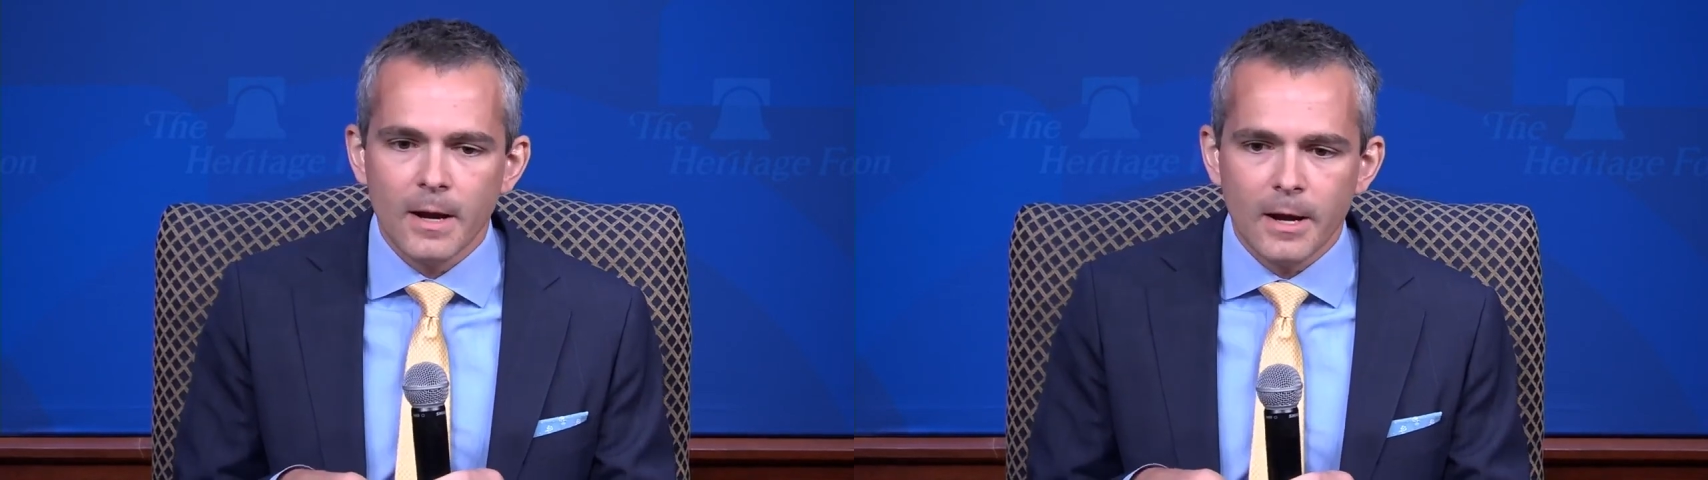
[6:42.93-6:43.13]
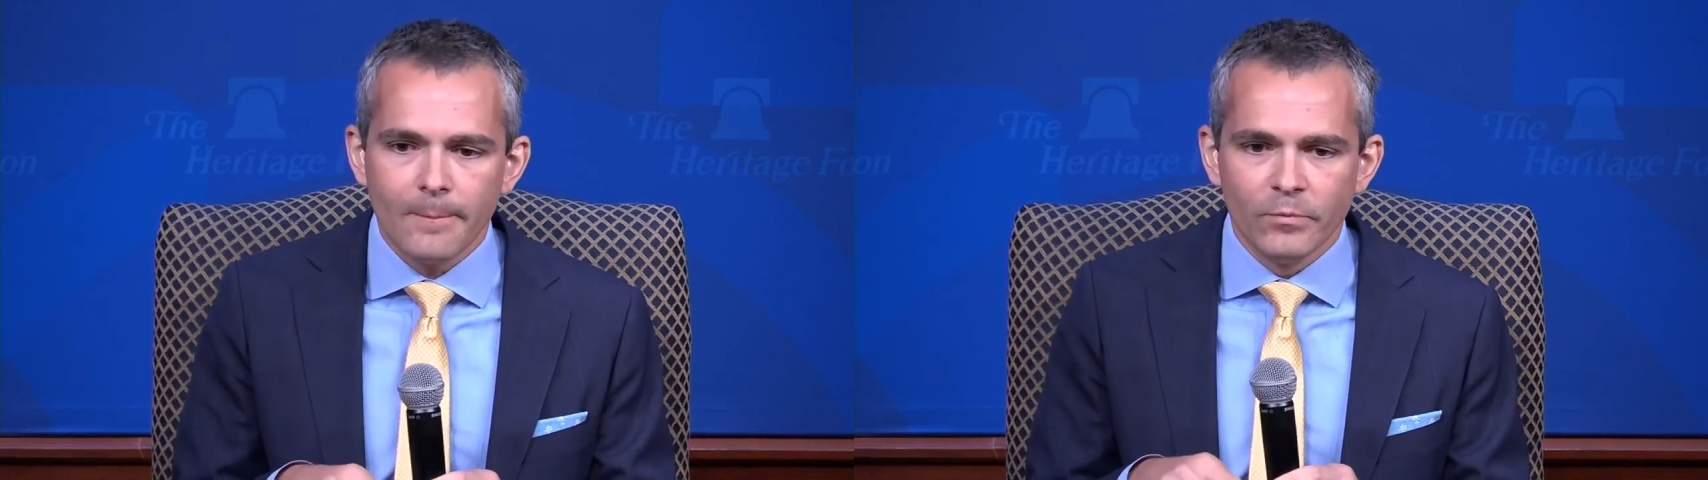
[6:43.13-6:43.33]

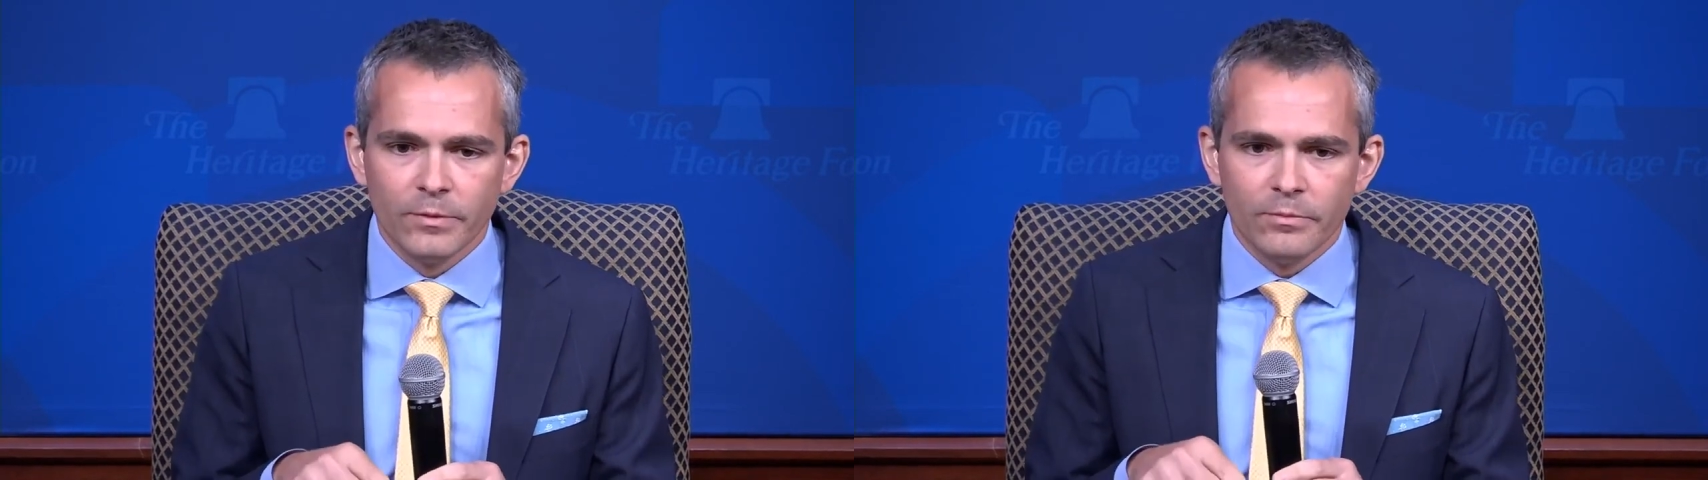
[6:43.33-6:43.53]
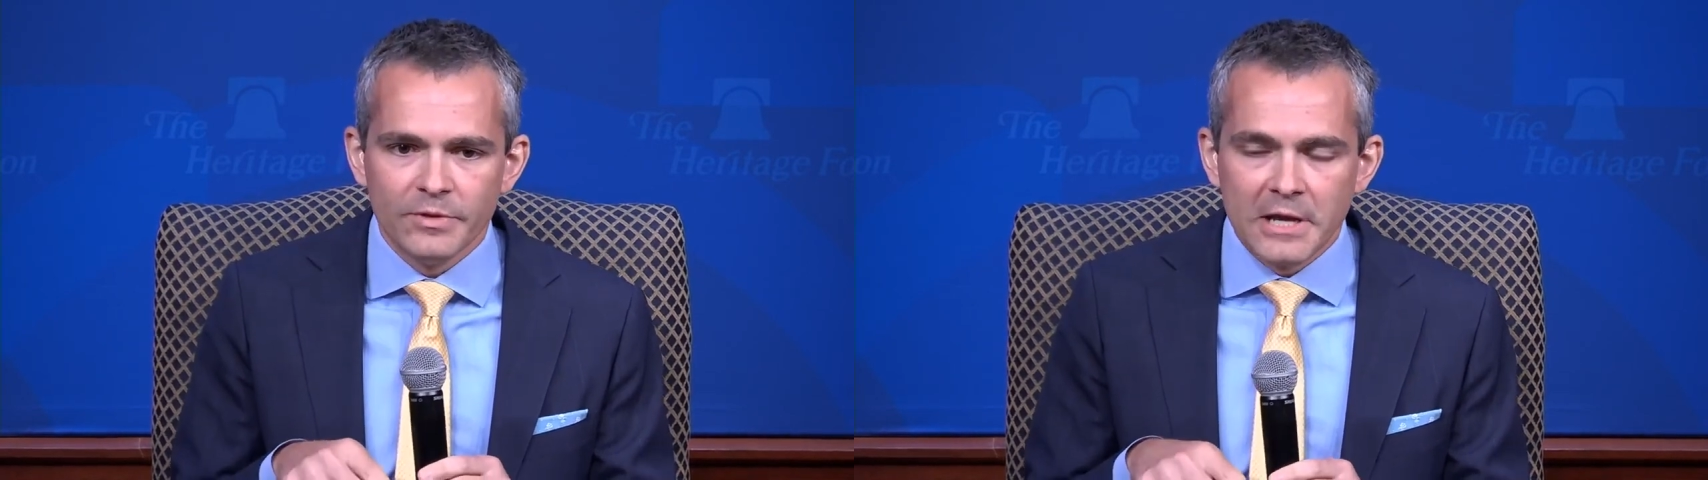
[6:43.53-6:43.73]

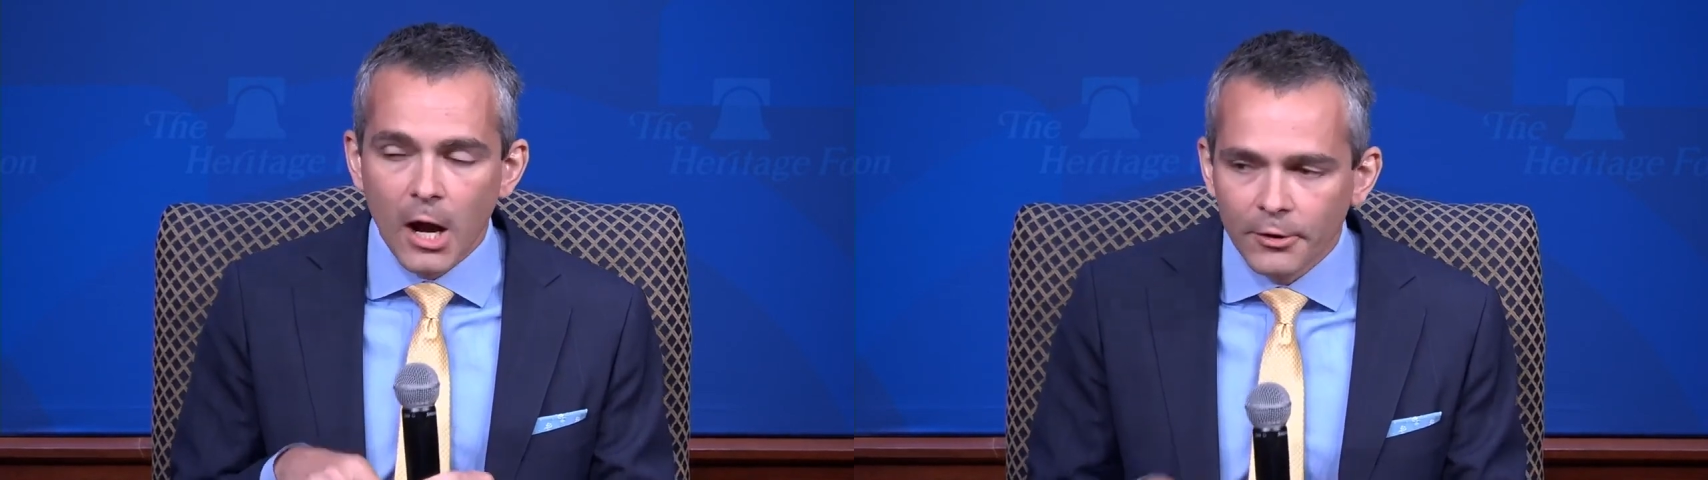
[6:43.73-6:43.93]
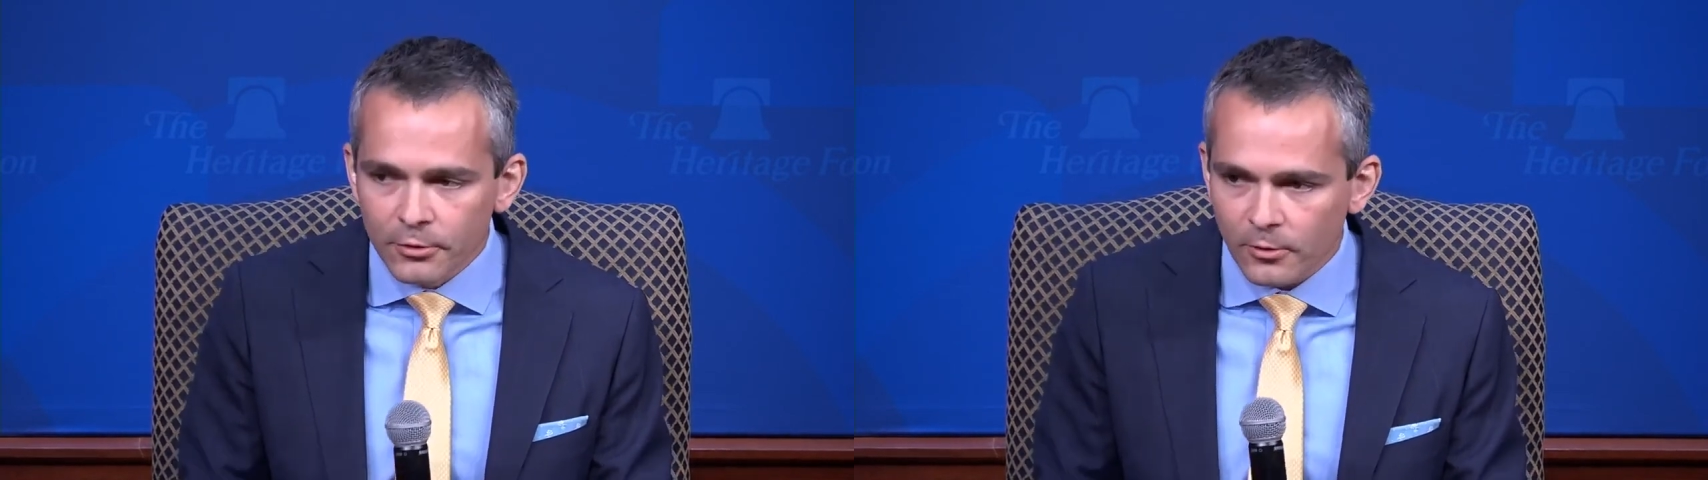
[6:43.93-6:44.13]
the
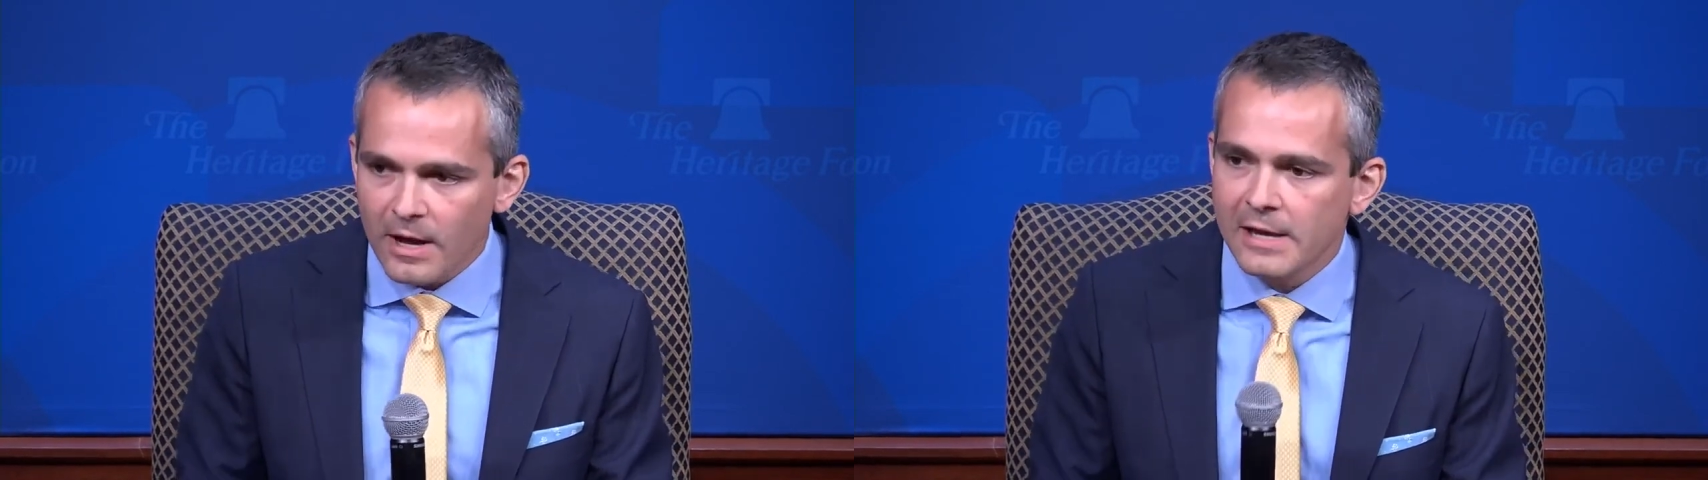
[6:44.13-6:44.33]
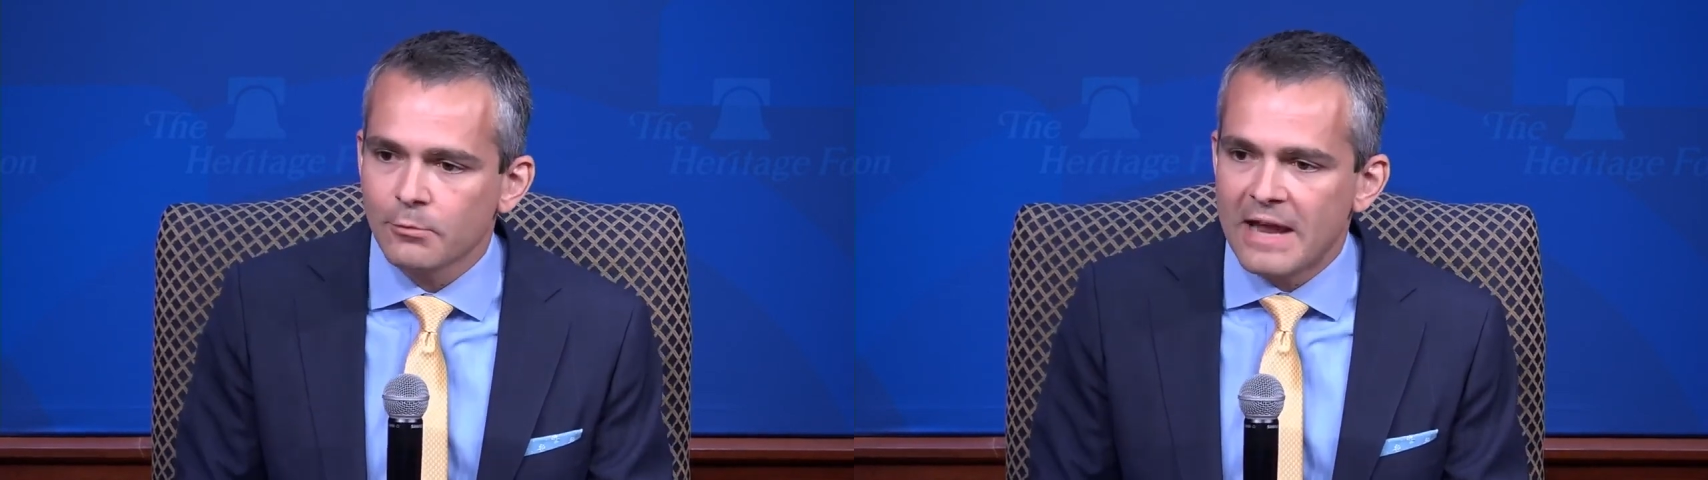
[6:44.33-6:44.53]
underlying